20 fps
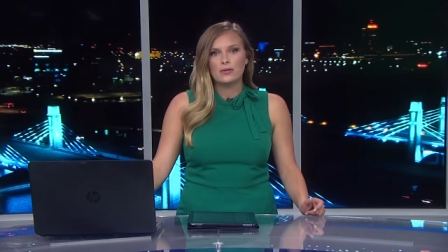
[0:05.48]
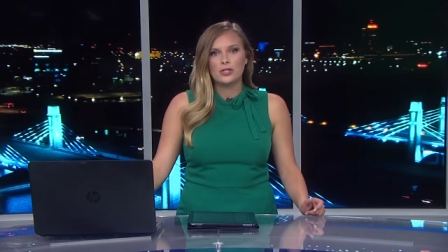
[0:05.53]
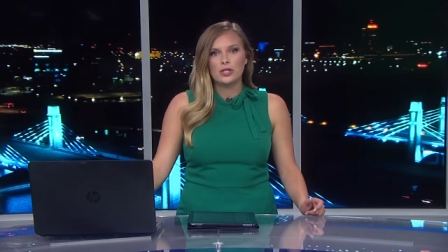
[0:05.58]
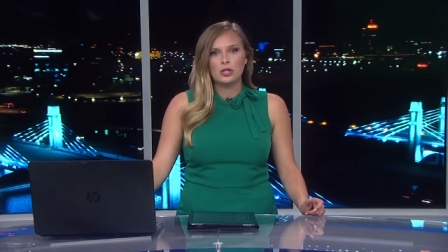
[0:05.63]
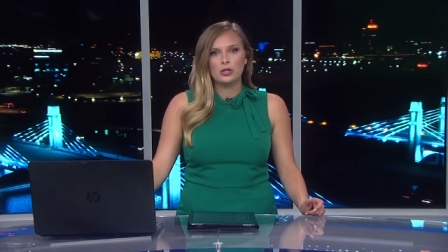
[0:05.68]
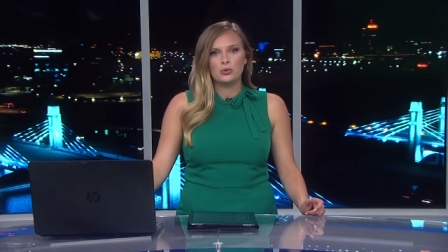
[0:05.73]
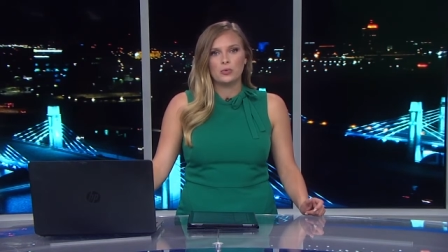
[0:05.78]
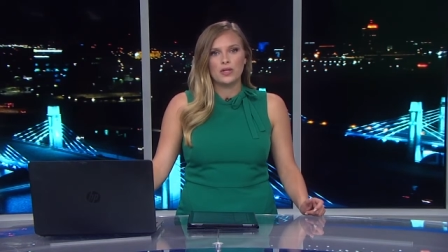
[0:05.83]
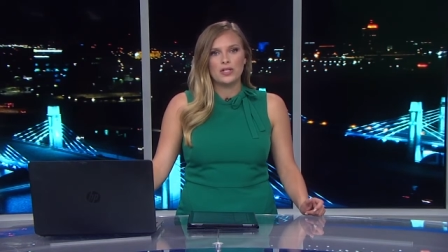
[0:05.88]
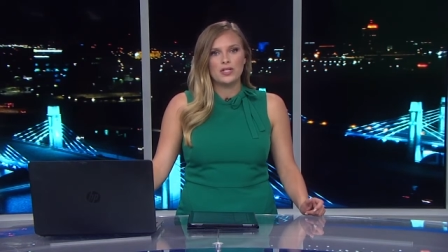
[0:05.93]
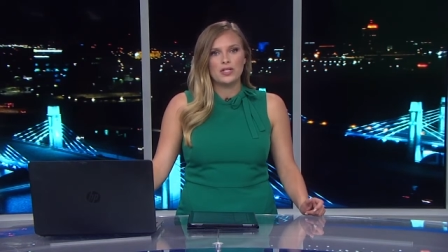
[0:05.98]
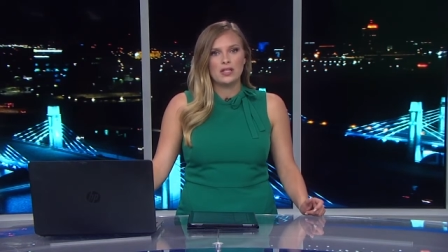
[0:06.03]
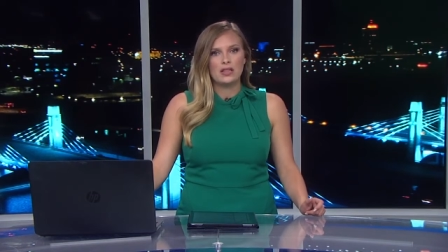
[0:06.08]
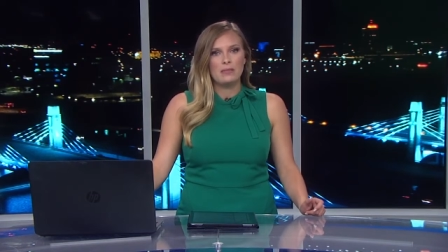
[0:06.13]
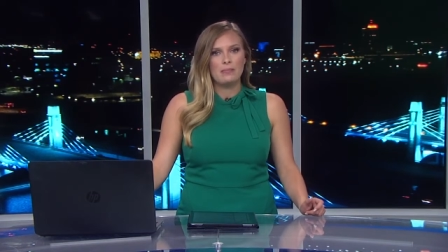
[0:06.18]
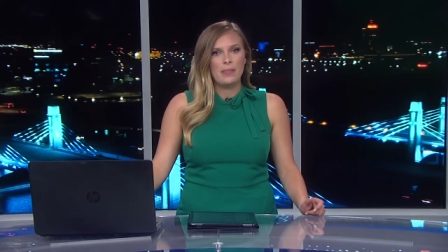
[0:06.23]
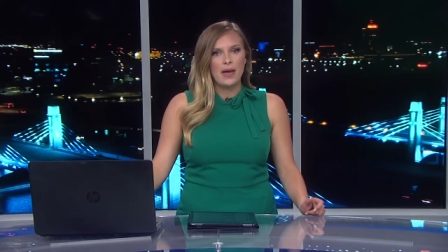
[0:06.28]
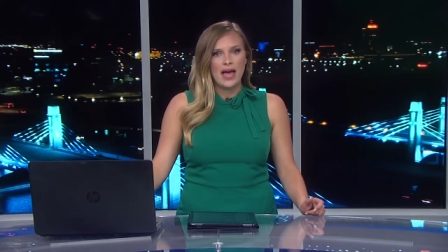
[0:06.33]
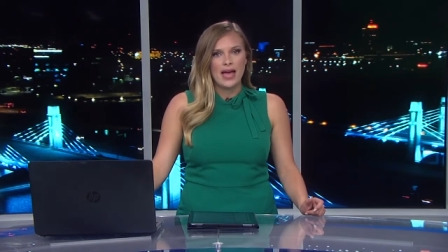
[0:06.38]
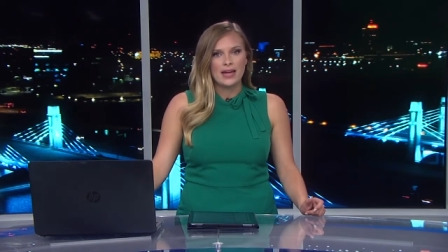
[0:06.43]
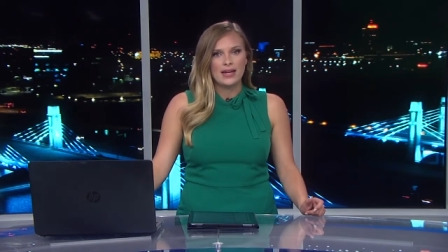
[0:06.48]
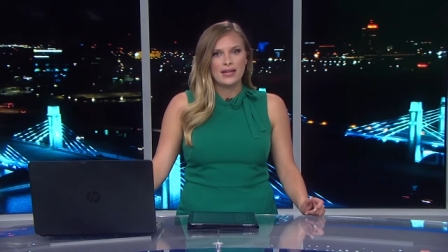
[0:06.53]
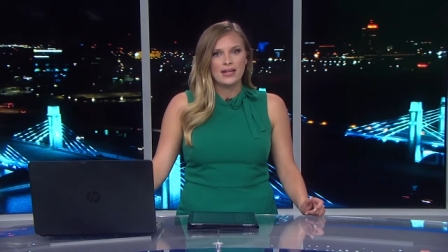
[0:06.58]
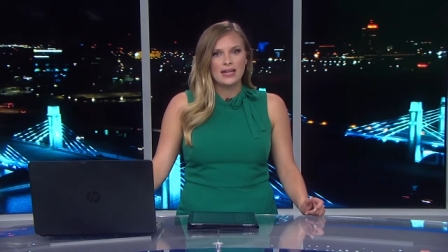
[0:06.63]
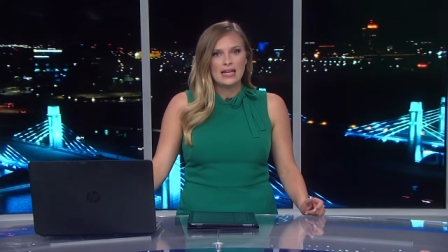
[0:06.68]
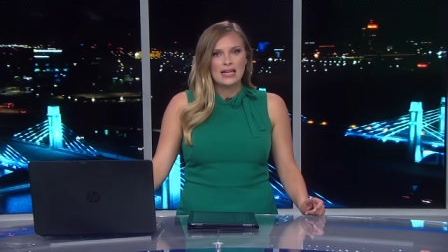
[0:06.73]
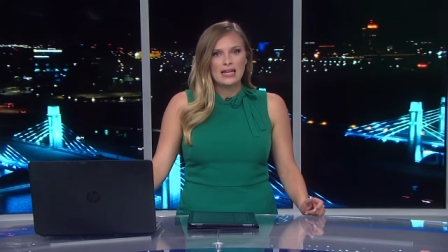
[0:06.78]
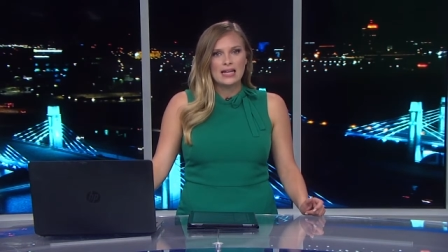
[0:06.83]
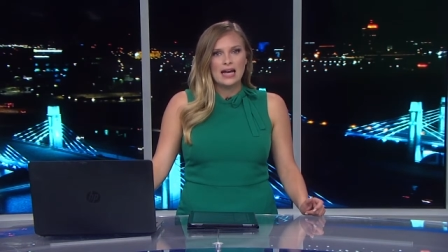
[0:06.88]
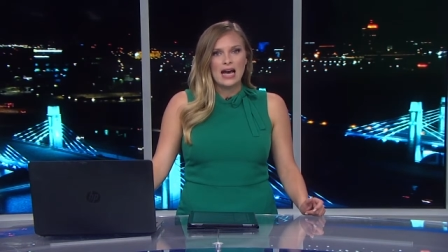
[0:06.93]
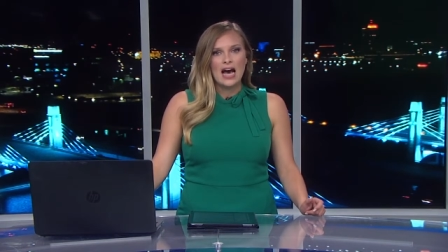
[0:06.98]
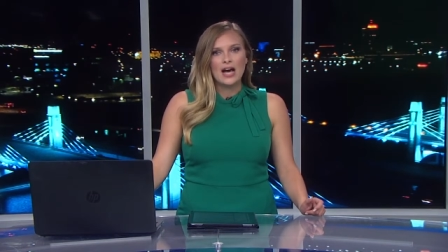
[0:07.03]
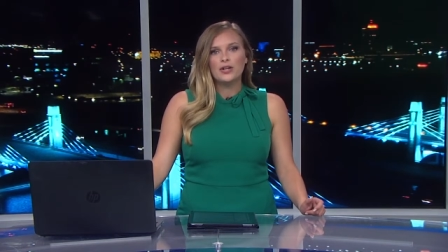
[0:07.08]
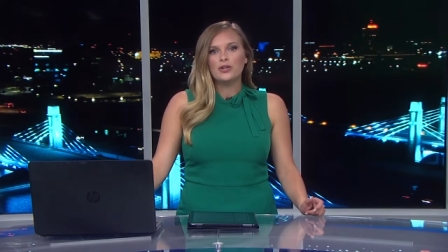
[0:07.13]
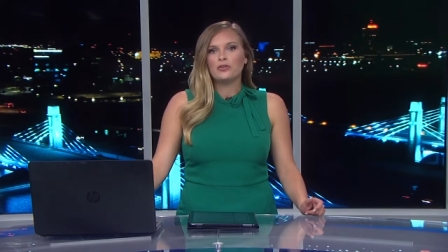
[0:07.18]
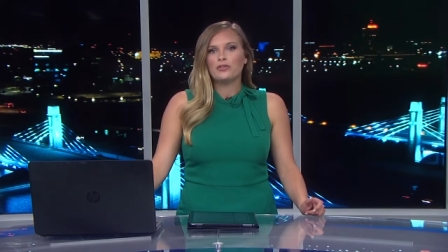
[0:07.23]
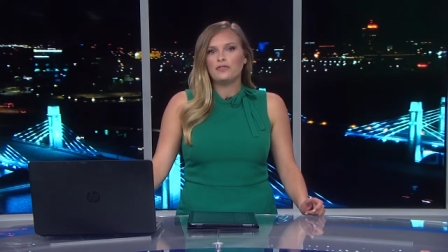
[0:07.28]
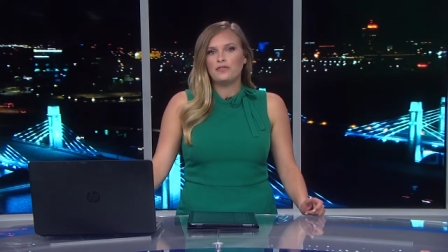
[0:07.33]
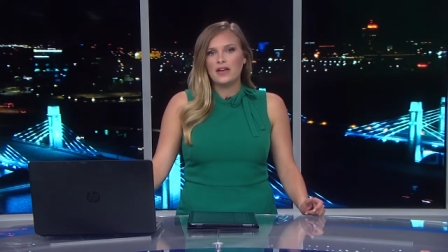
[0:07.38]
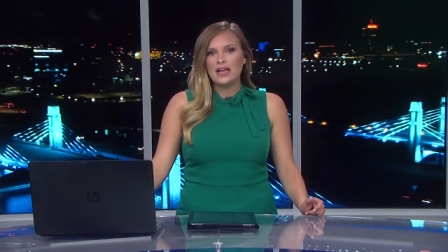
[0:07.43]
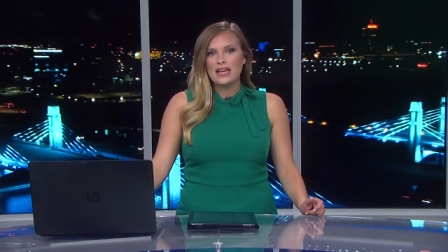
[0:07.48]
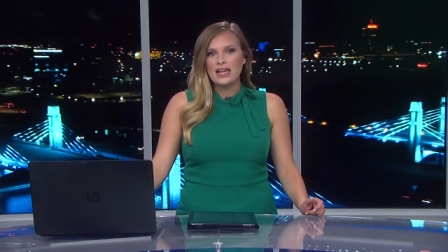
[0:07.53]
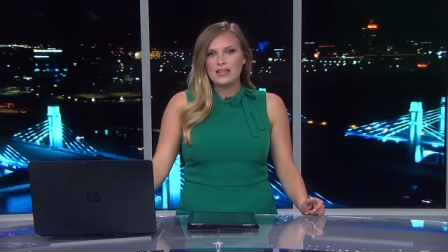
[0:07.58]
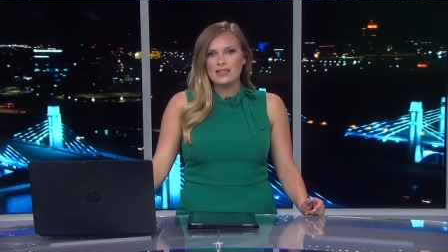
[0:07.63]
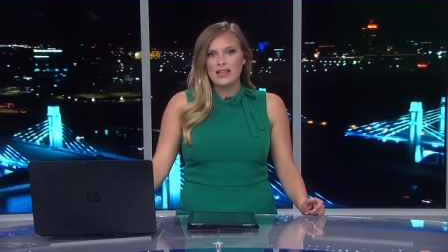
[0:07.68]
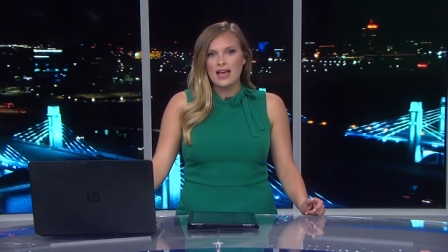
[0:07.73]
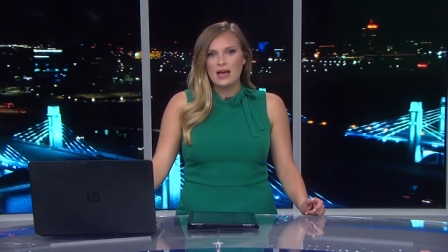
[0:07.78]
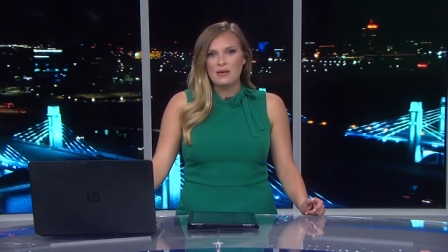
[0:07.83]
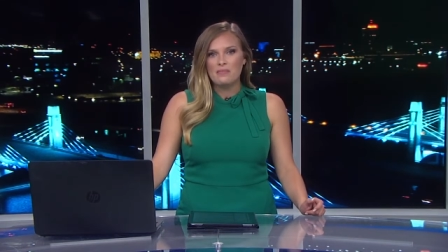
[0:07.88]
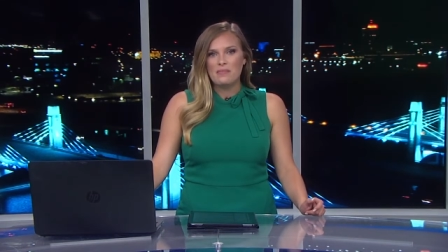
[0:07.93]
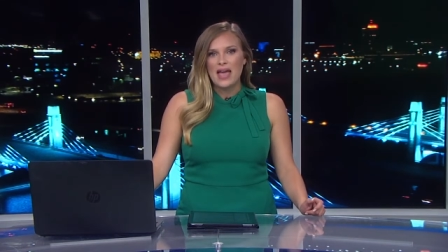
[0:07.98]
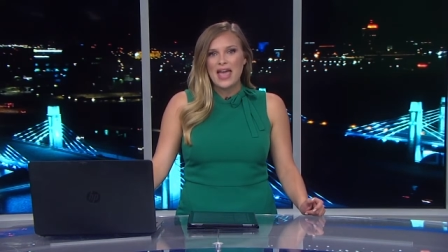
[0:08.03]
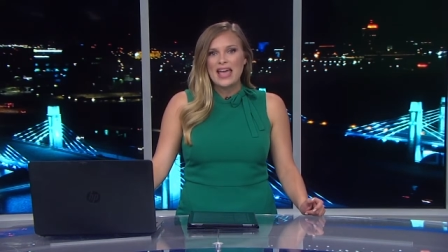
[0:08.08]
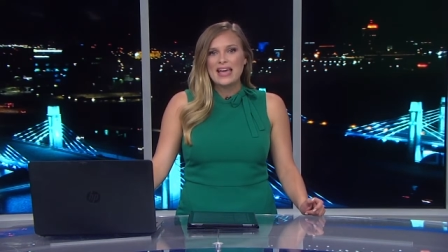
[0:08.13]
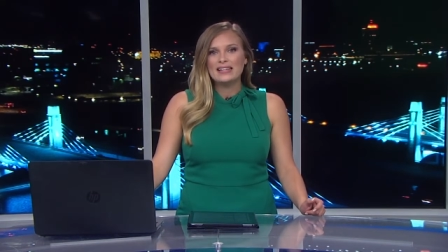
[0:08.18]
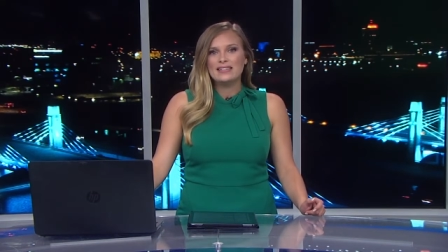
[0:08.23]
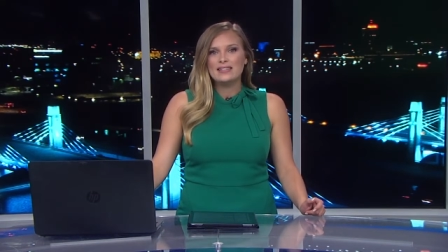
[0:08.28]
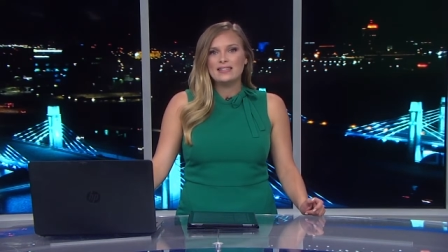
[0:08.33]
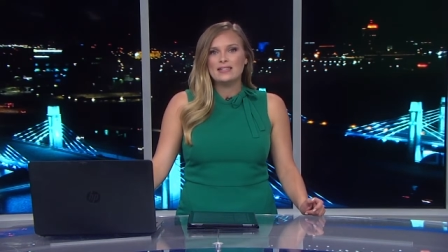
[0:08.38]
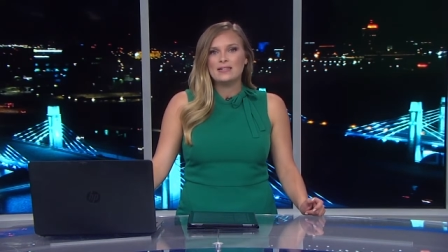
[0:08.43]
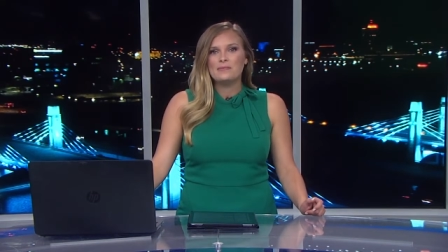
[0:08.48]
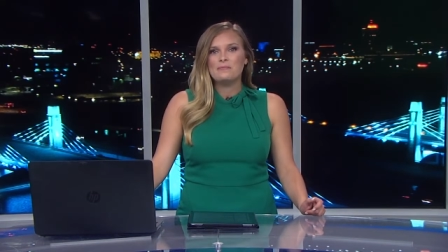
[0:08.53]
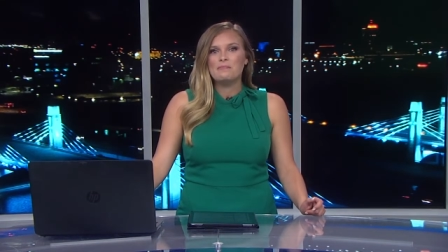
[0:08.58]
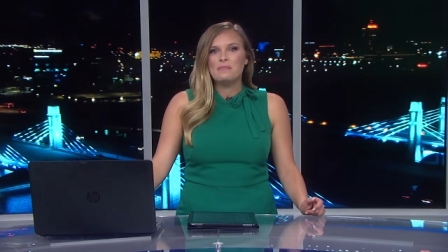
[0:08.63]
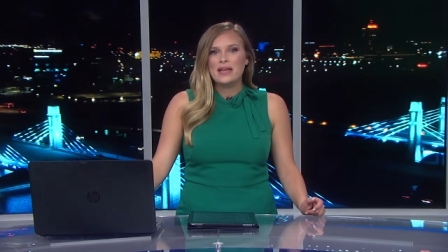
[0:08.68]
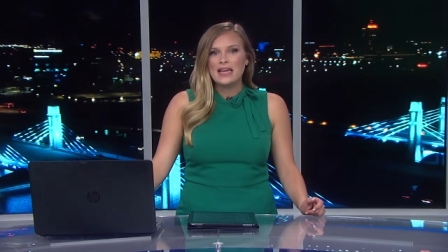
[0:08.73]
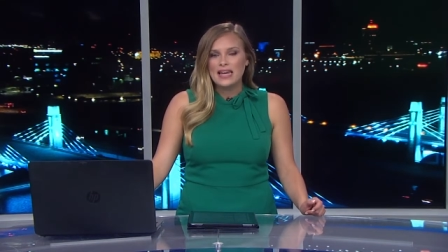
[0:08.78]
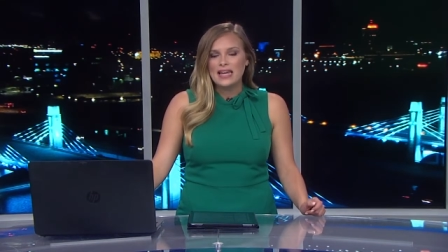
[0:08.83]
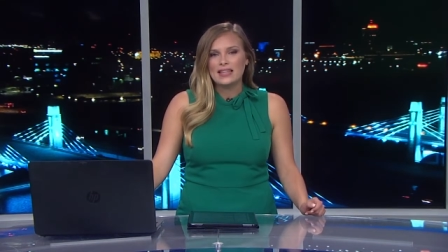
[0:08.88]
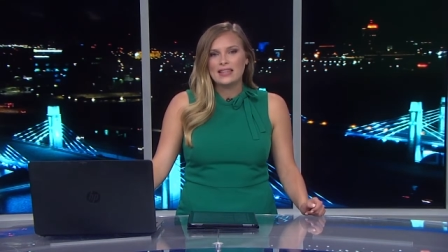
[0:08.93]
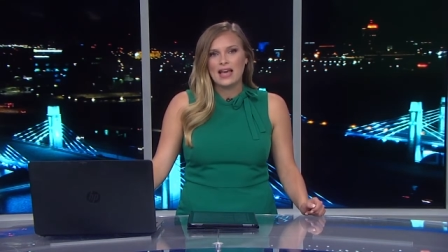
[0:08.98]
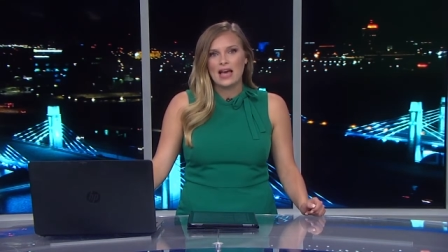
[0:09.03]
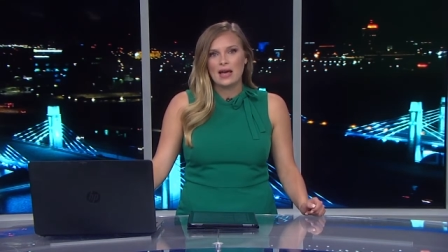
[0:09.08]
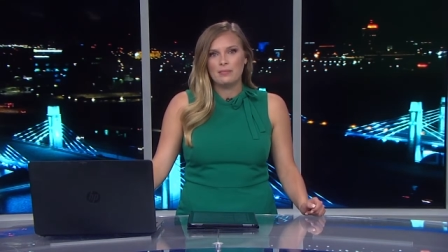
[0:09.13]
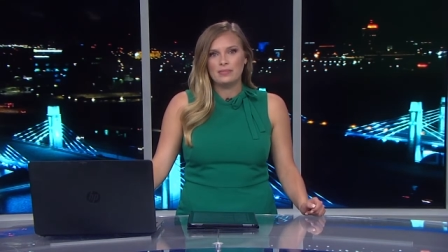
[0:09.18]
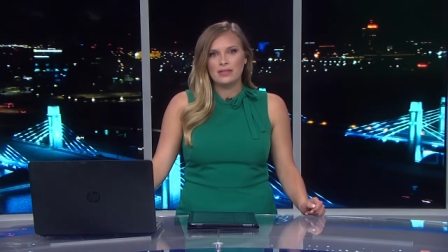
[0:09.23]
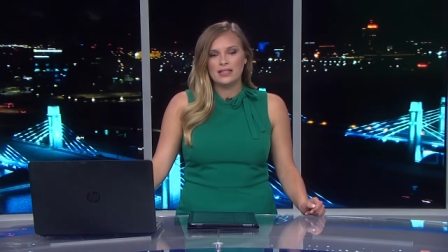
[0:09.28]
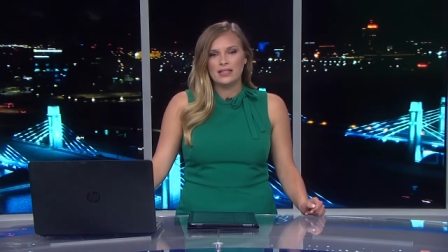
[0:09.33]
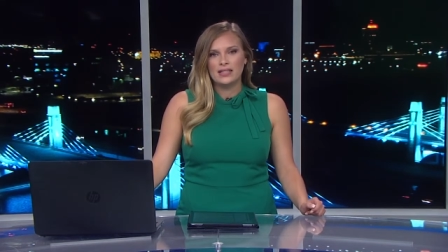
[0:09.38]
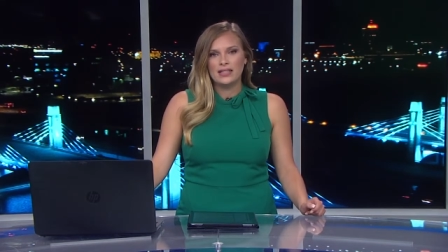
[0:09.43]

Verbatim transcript: children to the bed, underfeeding them, and beating them.